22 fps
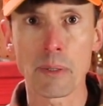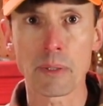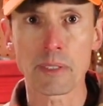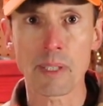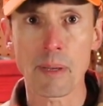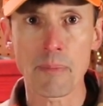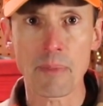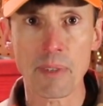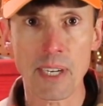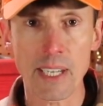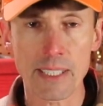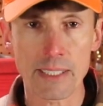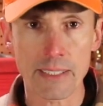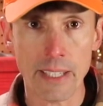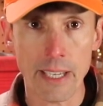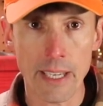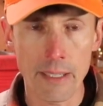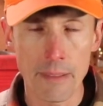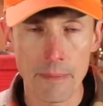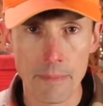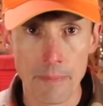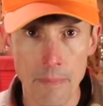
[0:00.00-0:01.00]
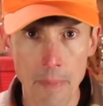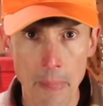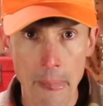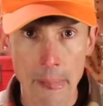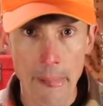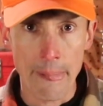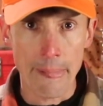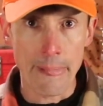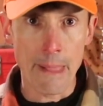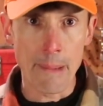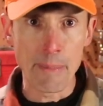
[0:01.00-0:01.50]
with something I said?
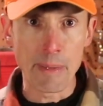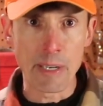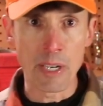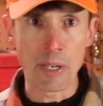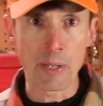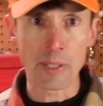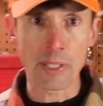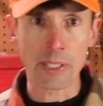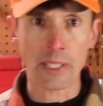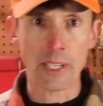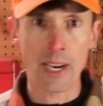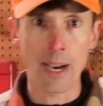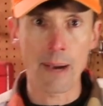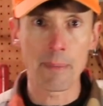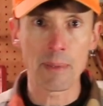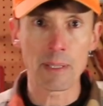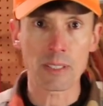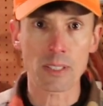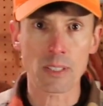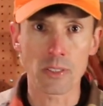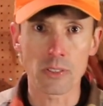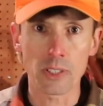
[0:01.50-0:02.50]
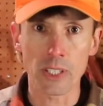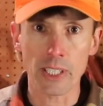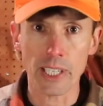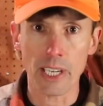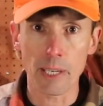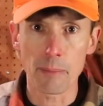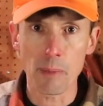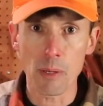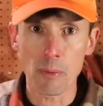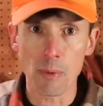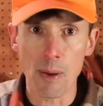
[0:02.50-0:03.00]
Let me know in the comments and check
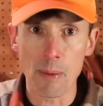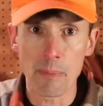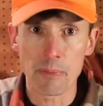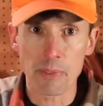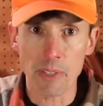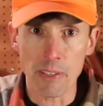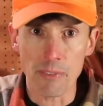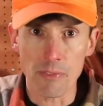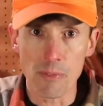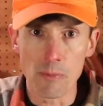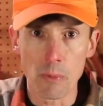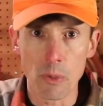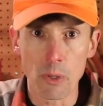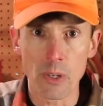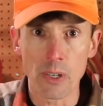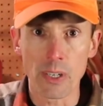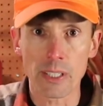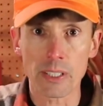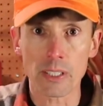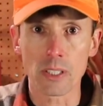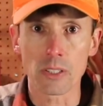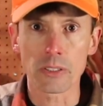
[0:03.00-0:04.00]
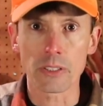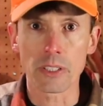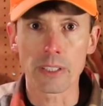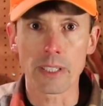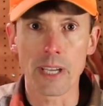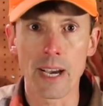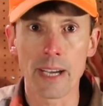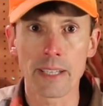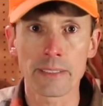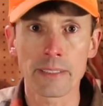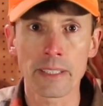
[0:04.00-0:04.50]
out my website for more articles on
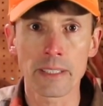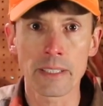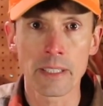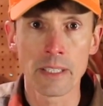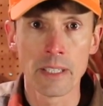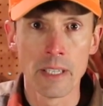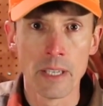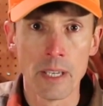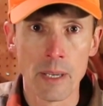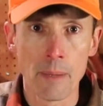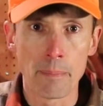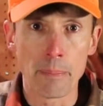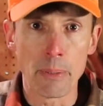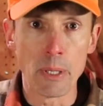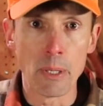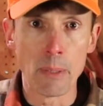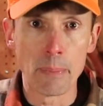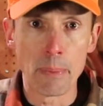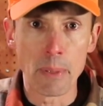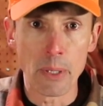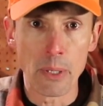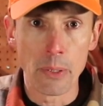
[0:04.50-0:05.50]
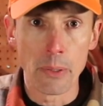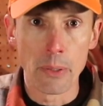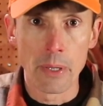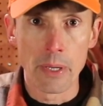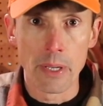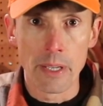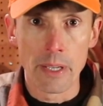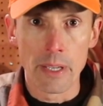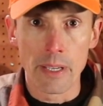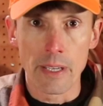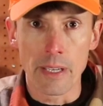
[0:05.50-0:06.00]
hunting, pew pew,
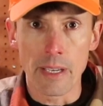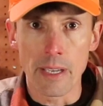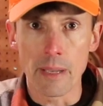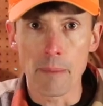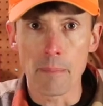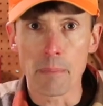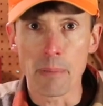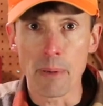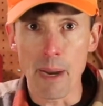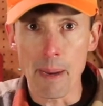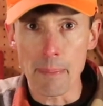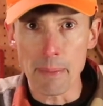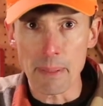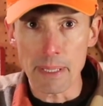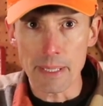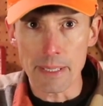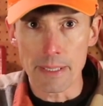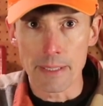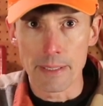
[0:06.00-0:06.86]
and prepping.